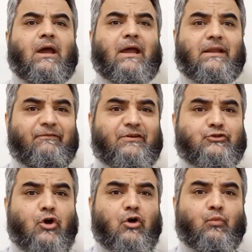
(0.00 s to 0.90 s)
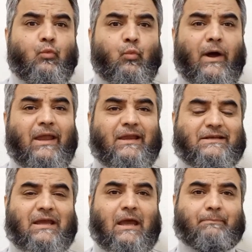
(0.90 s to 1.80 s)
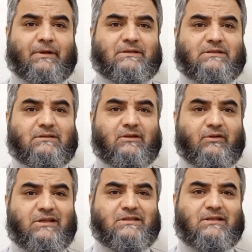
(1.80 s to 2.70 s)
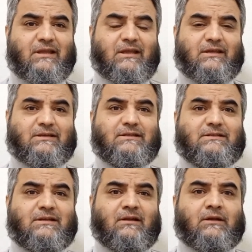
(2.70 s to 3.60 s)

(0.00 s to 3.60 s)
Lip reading: And if we talk why it happens, the reason is